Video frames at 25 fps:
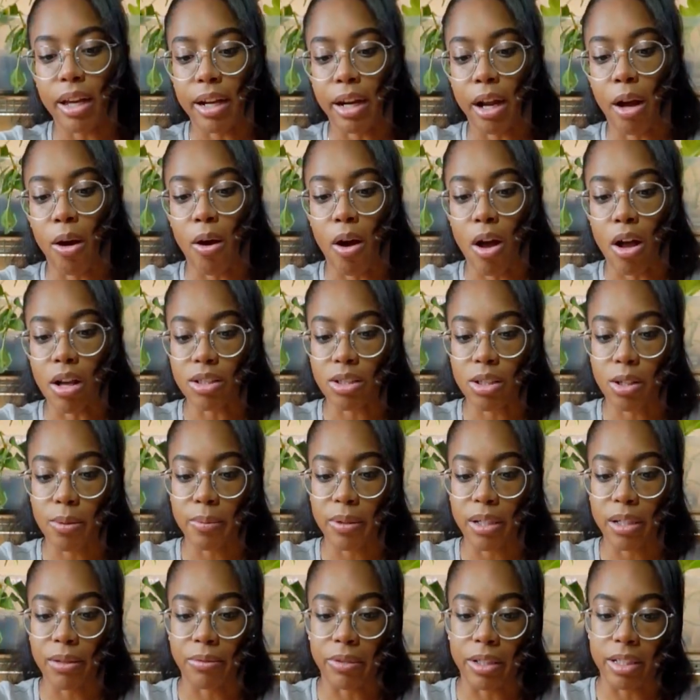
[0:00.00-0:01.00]
And I'll also
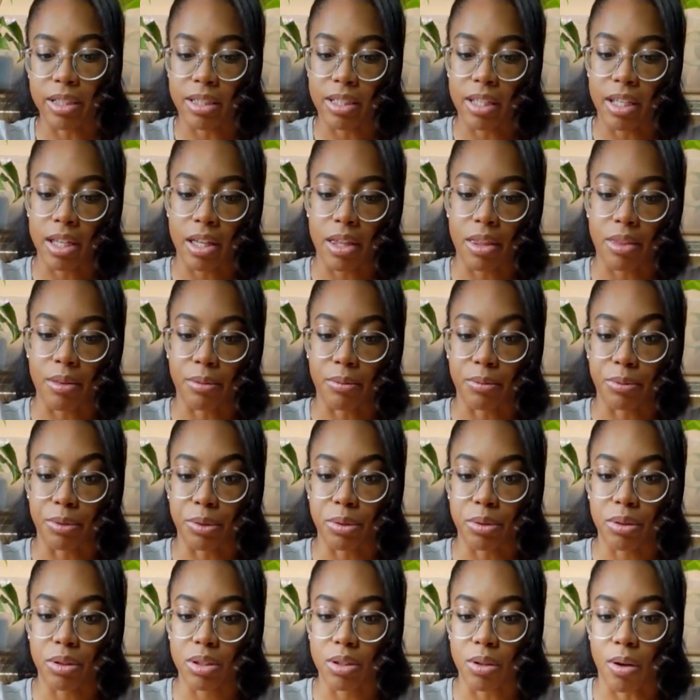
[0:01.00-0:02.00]
be rinsing the
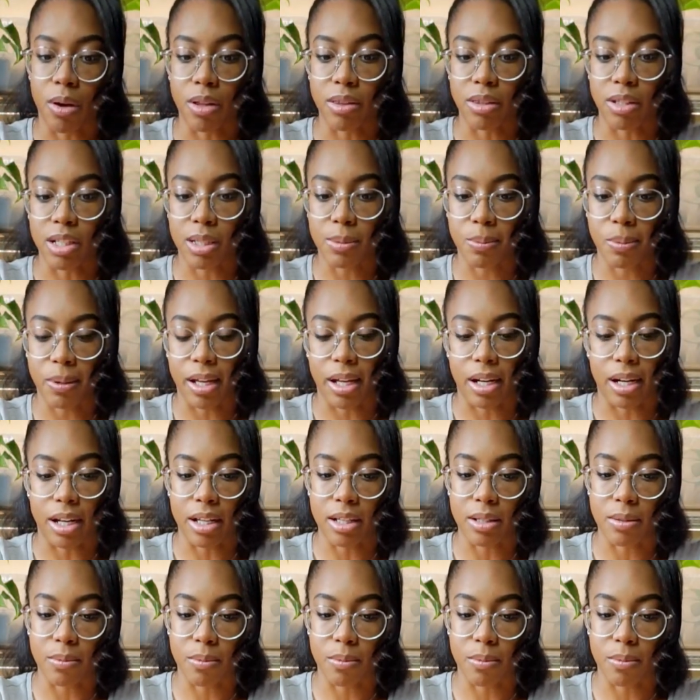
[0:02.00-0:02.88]
roots on this plant as